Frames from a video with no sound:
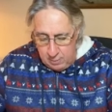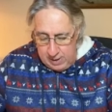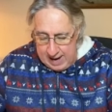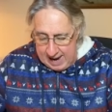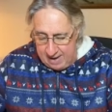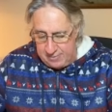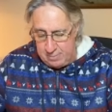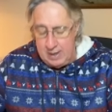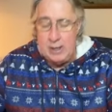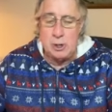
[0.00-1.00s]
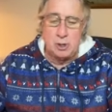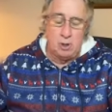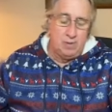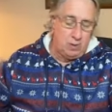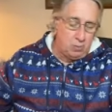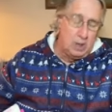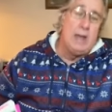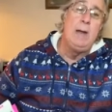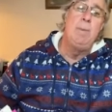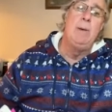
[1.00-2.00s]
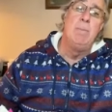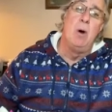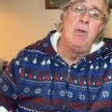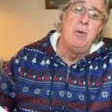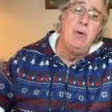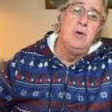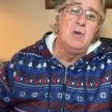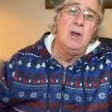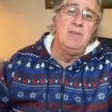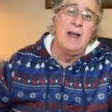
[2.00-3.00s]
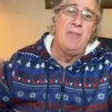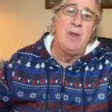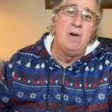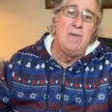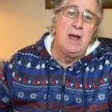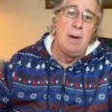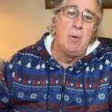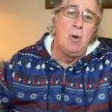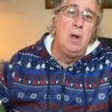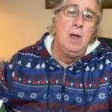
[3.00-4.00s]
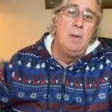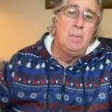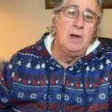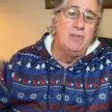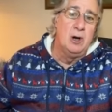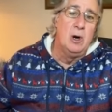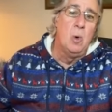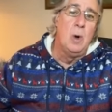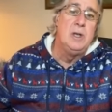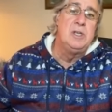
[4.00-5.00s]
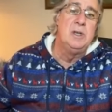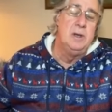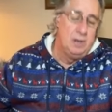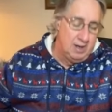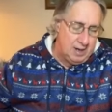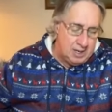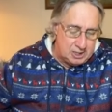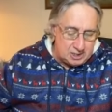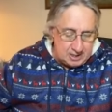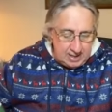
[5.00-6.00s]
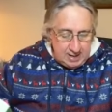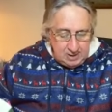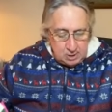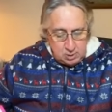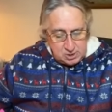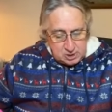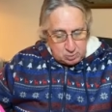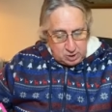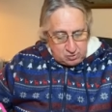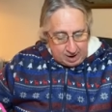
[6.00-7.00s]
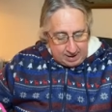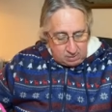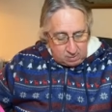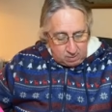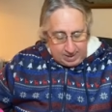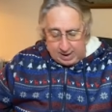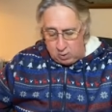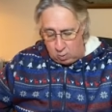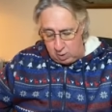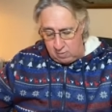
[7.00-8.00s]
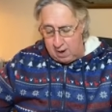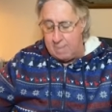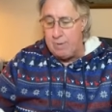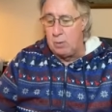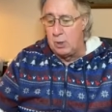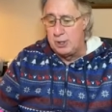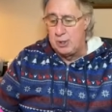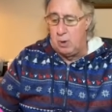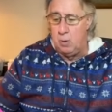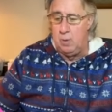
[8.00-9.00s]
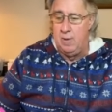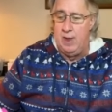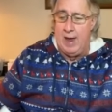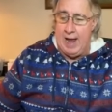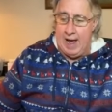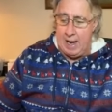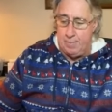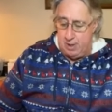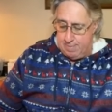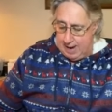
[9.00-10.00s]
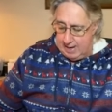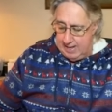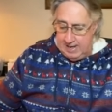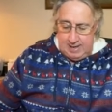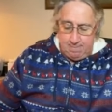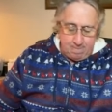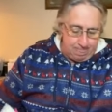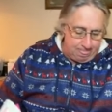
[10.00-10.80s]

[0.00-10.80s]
We have to make sure that we're keeping both the nutrients out there available because they're going to to need those as we try to grow that corn crop that we're so adamant about getting.